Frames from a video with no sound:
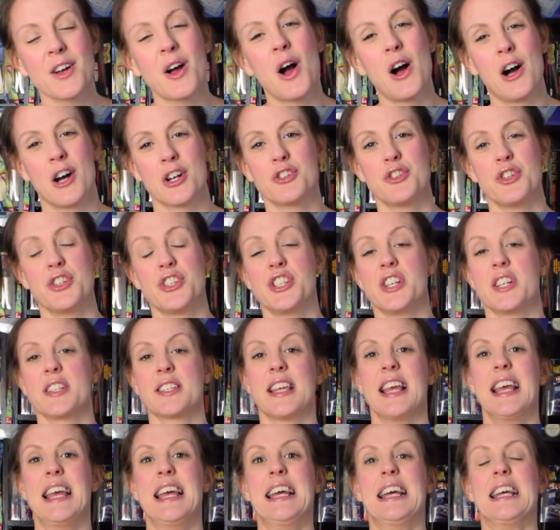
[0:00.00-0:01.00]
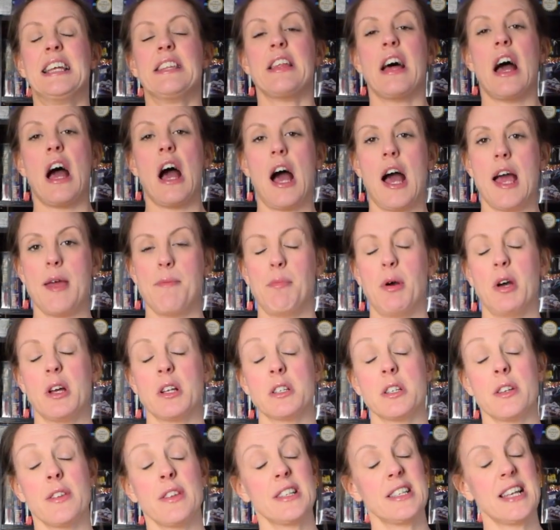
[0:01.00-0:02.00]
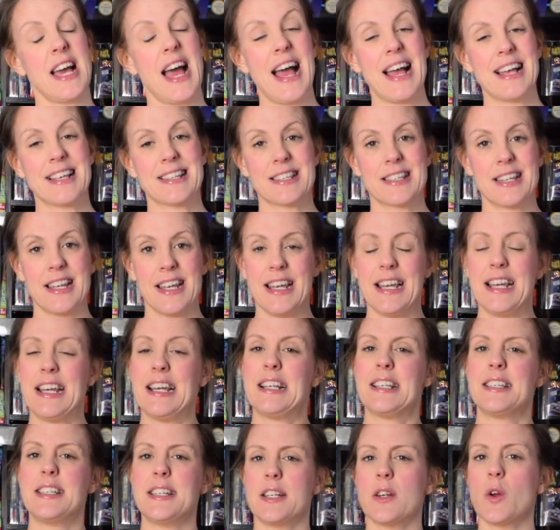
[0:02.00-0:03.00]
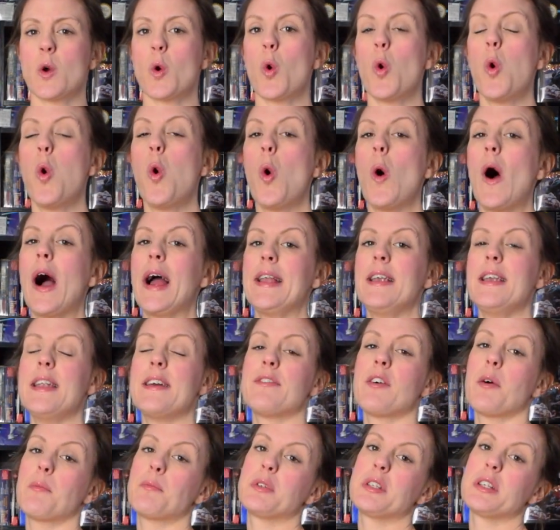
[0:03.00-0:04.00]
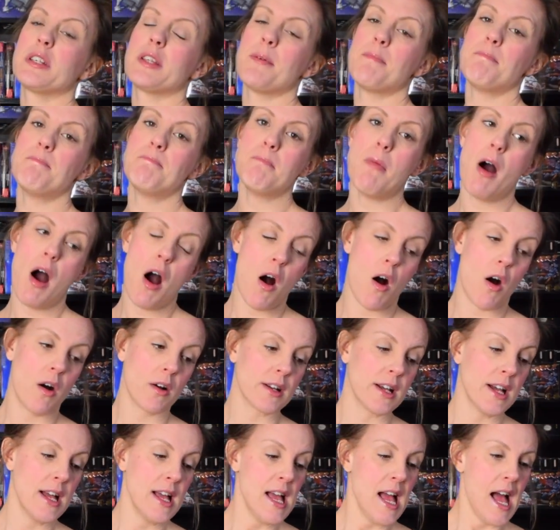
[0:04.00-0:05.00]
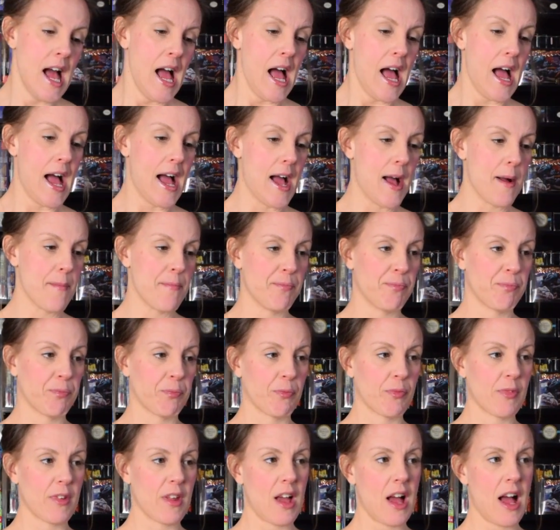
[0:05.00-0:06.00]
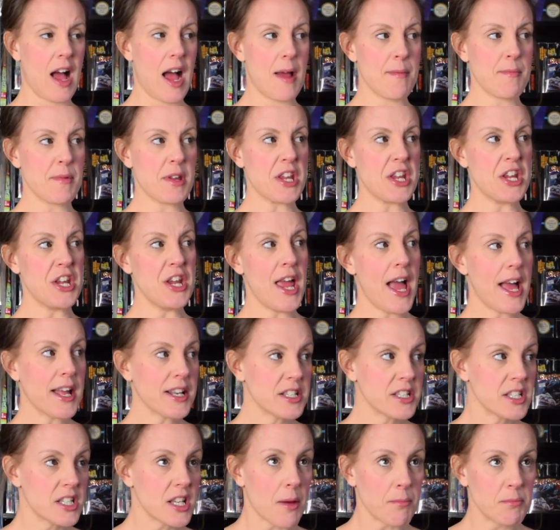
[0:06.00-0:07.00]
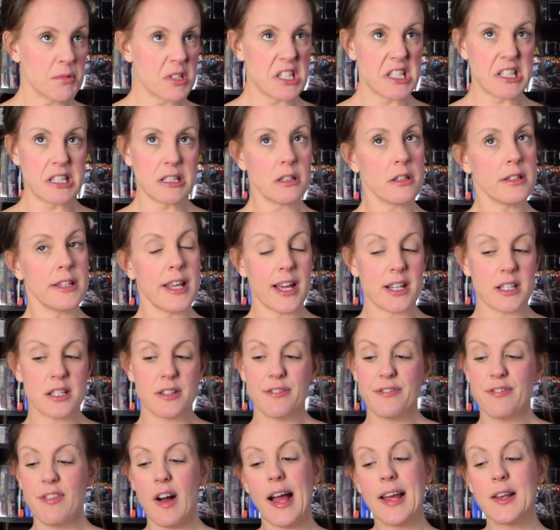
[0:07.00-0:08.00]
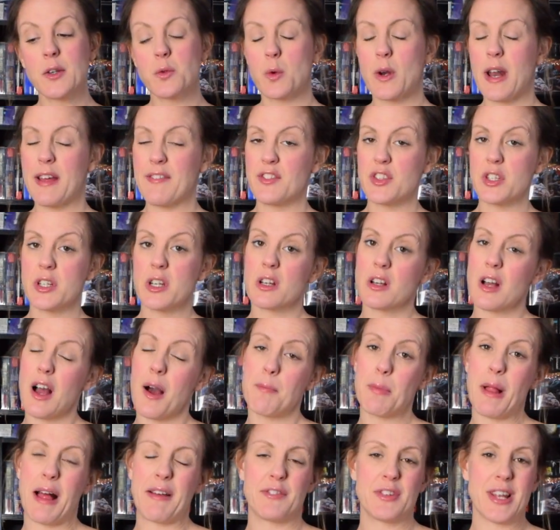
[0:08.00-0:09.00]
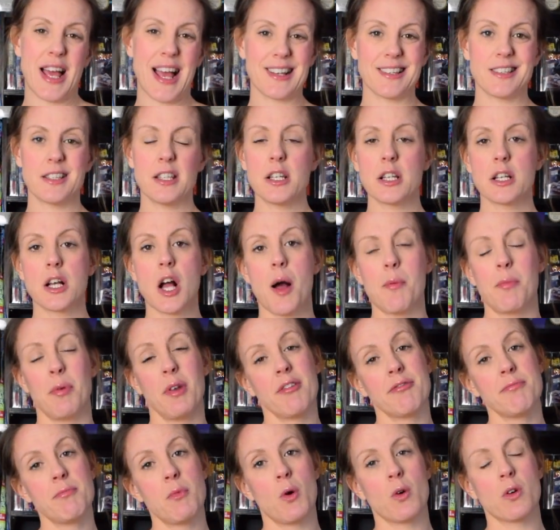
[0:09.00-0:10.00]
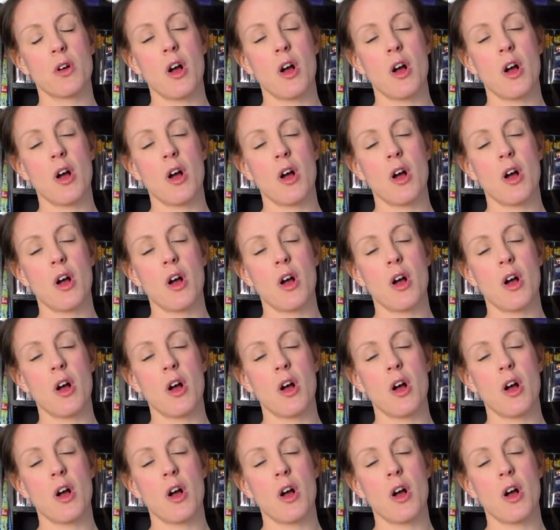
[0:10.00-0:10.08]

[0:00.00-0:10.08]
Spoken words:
cartridges that I put to the test didn't quite live up to the mark. I'm still yet to find one. I've tested a couple of more